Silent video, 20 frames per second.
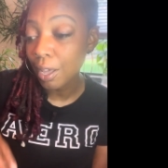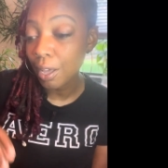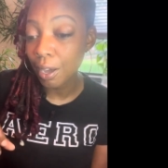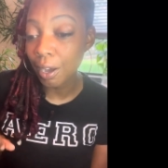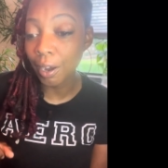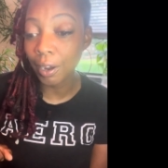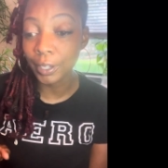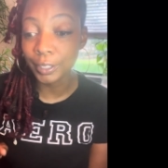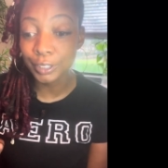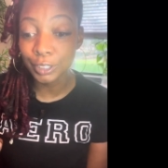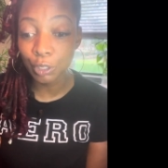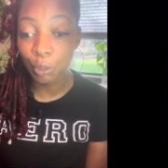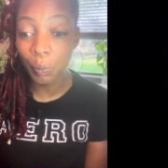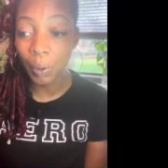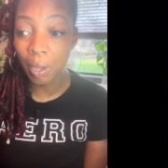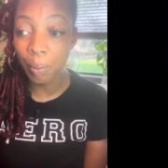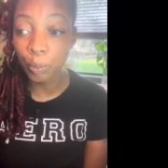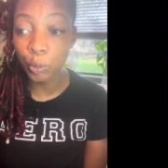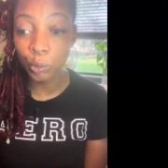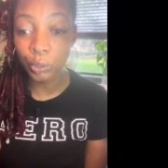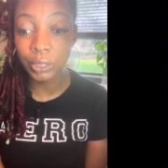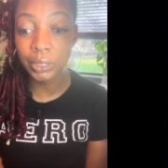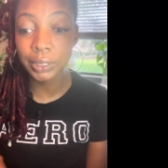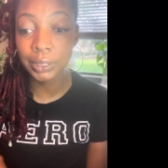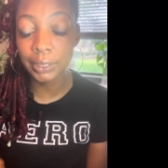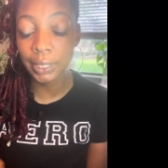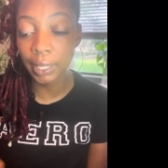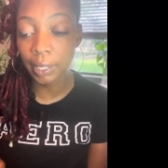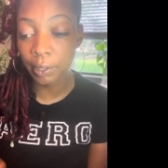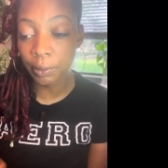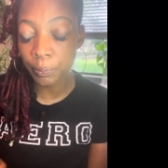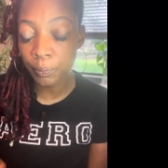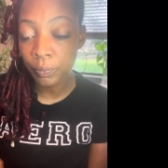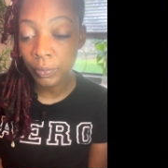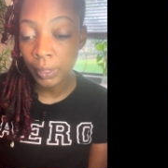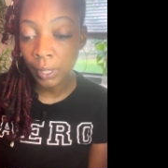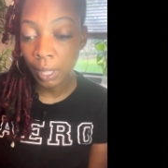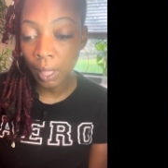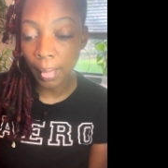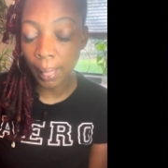All right, so I'm gonna say
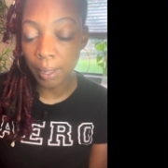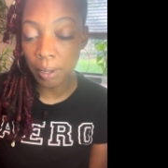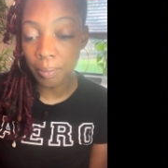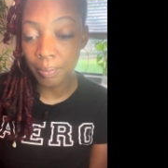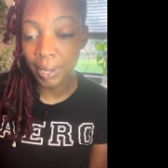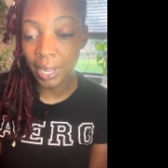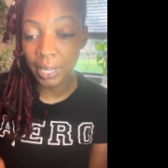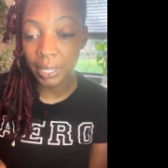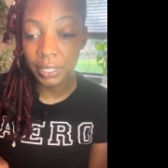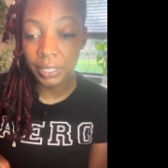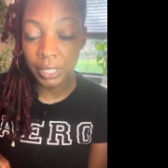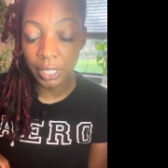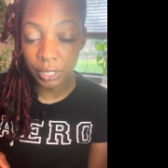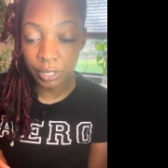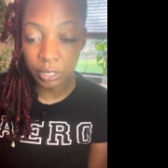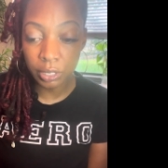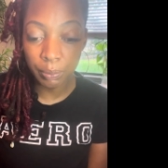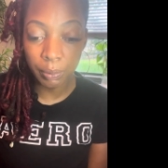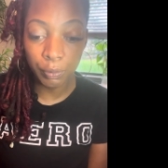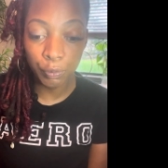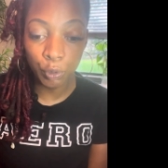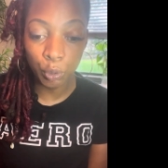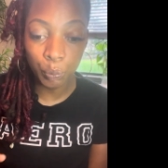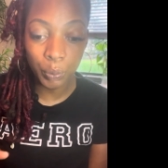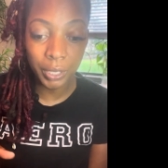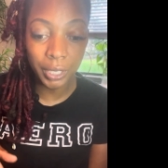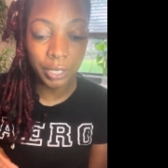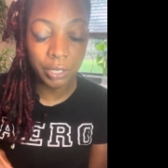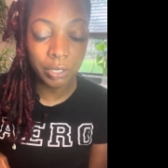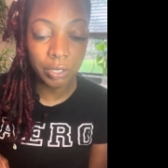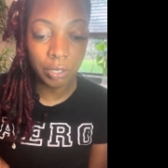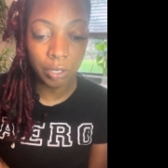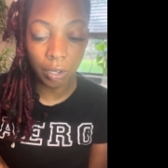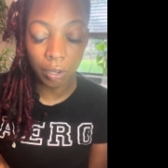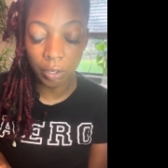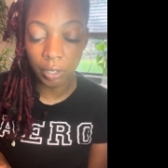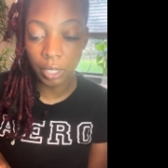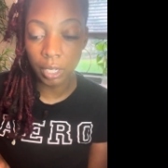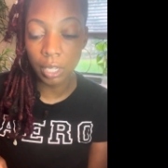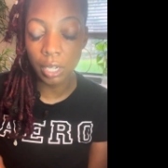my intentions before we get
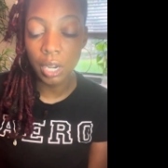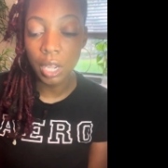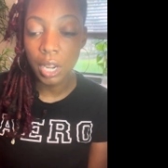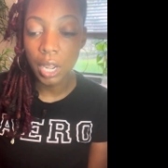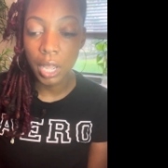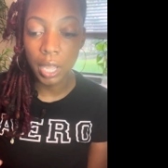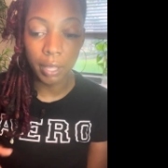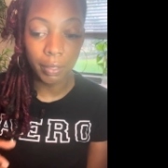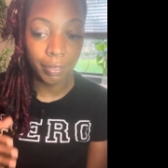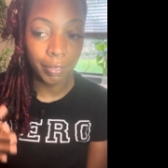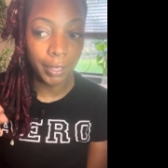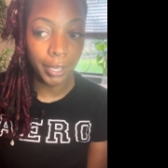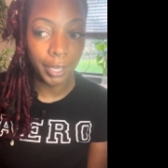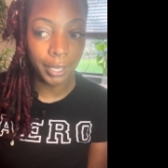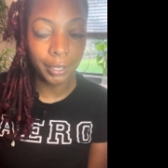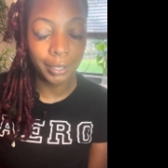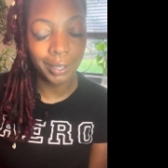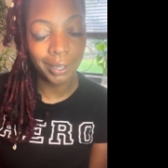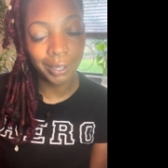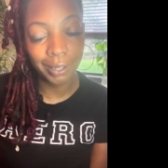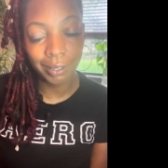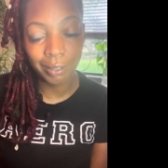started, and then